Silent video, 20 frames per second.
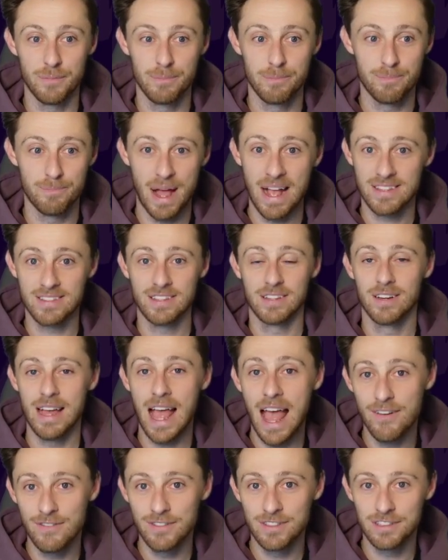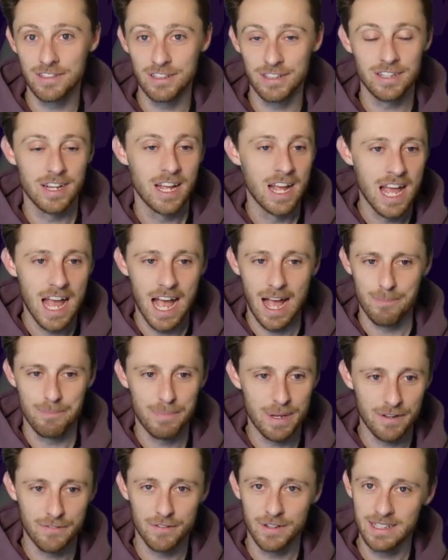batter Everton and
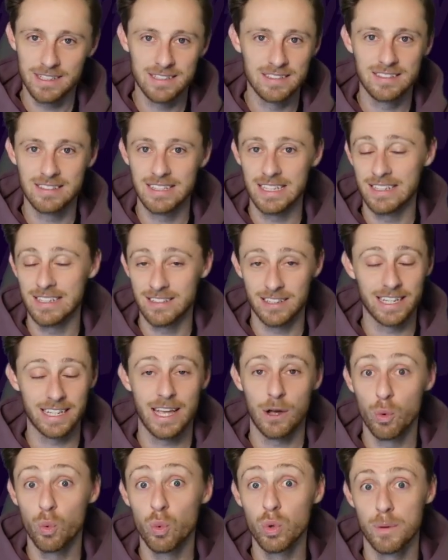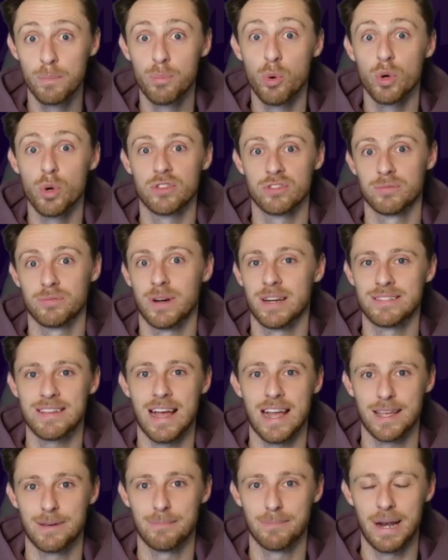Pickford concedes and I get all the points from my
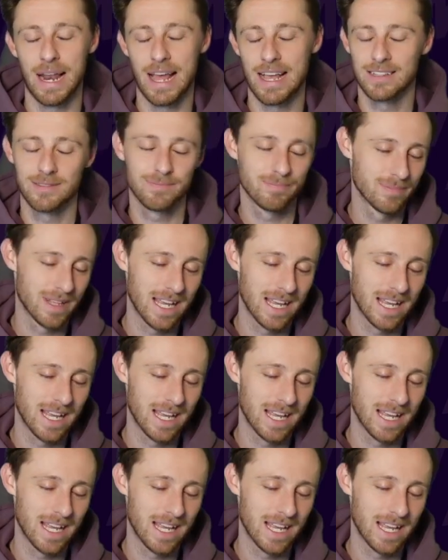attacking players.